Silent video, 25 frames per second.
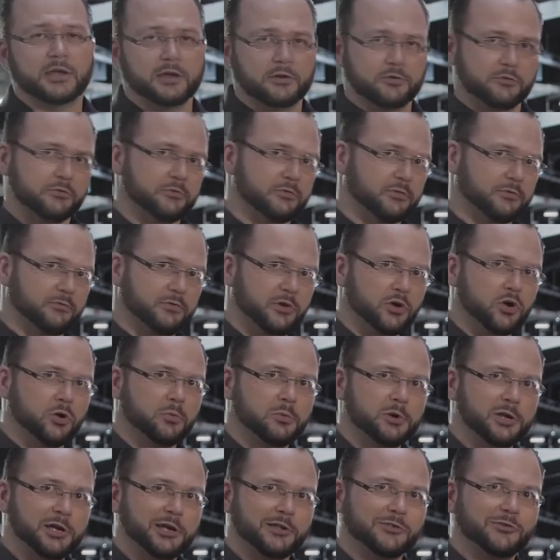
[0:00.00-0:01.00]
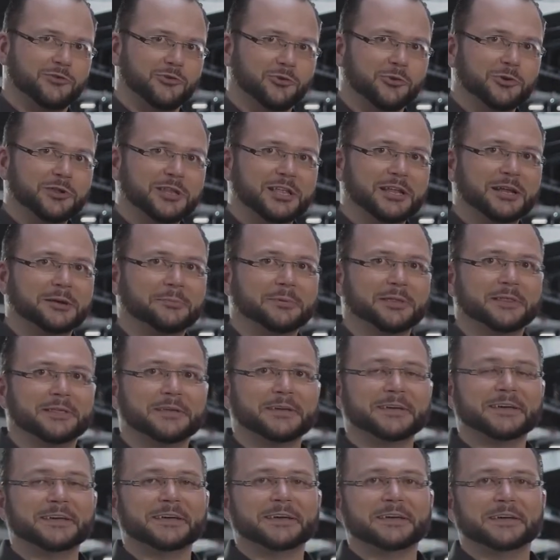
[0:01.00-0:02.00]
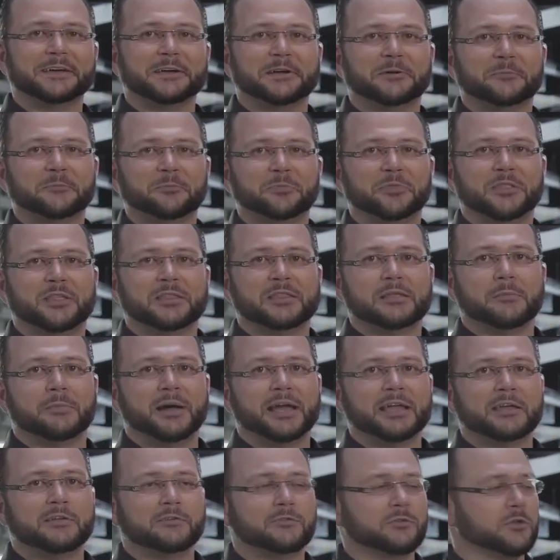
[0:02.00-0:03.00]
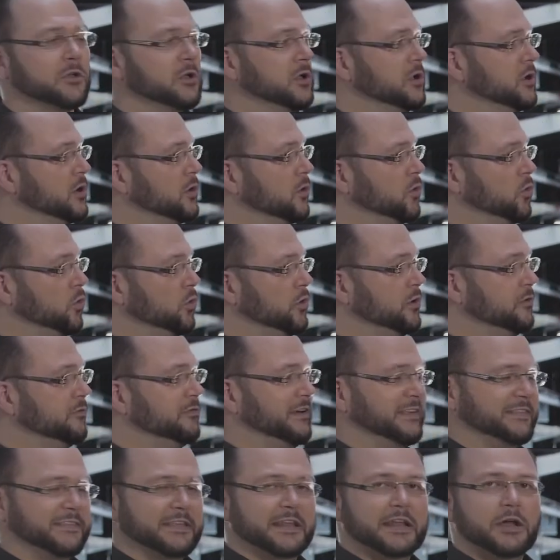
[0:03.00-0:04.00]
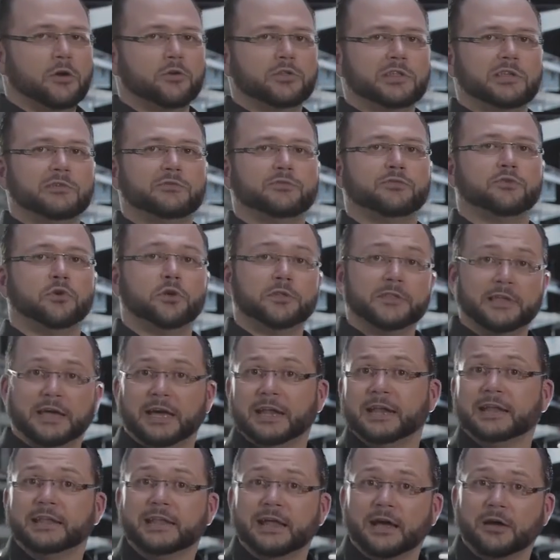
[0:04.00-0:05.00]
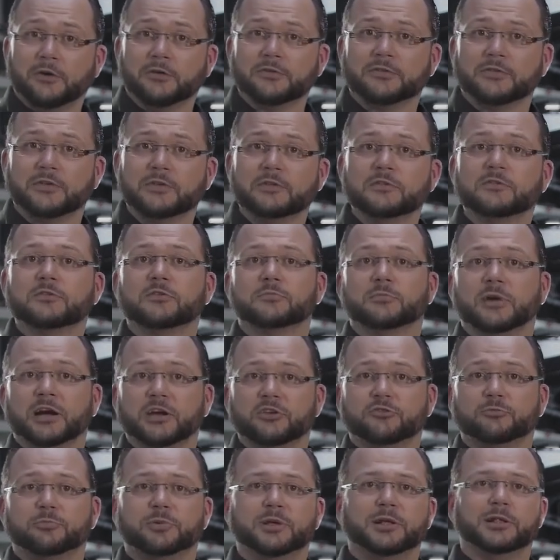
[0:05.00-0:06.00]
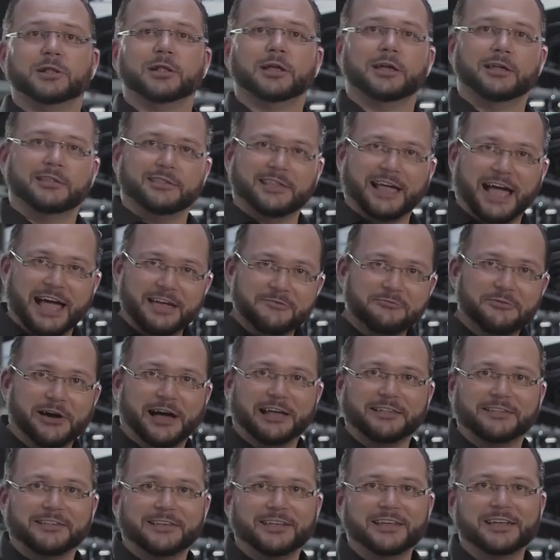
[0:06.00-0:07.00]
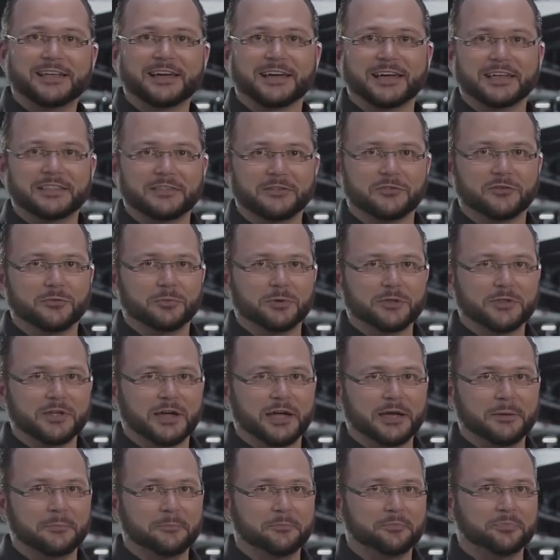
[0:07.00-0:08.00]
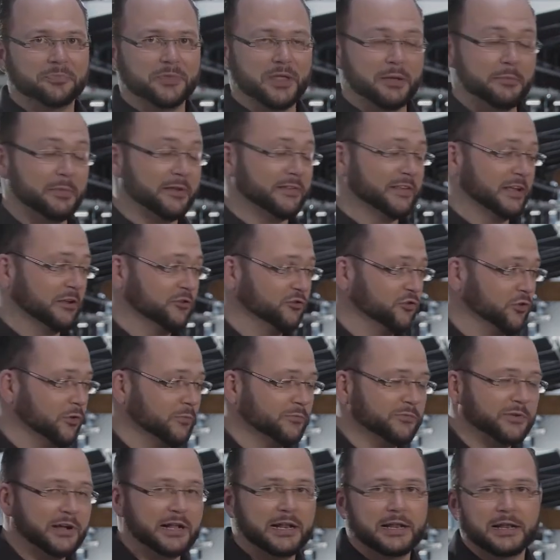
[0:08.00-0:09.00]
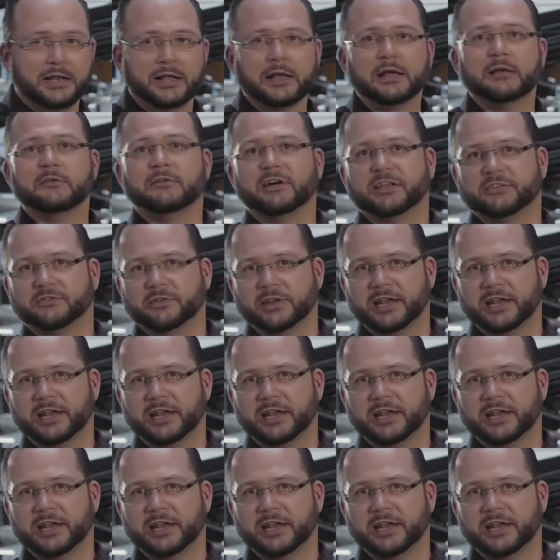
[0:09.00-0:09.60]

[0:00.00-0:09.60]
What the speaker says: There's a lot of communication that is involved in it, and what the benefits that arise from it are, for example, operating three-phase equipment in a case where backup power is needed,